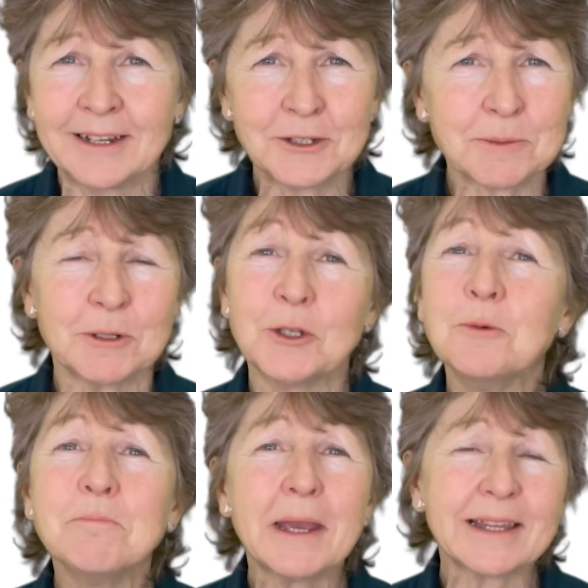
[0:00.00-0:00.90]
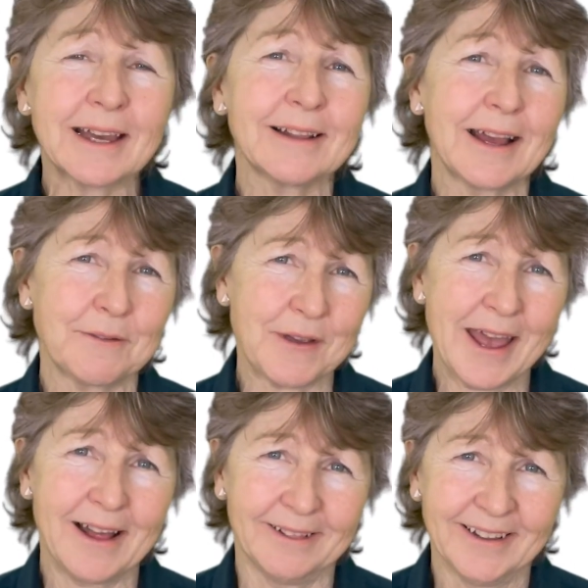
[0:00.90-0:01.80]
customers who make their life
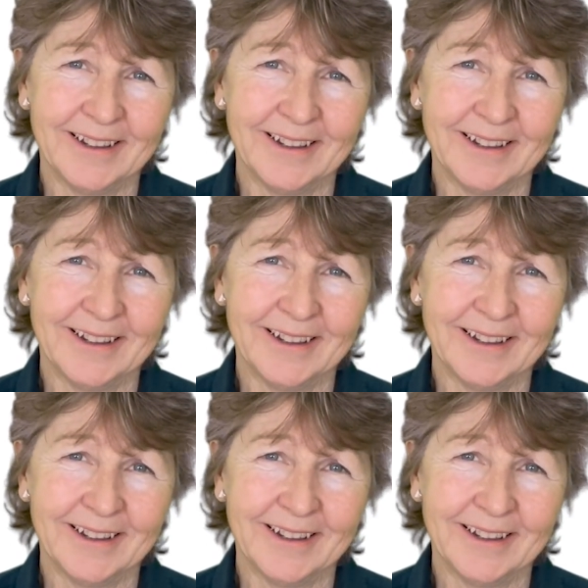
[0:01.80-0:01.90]
hell.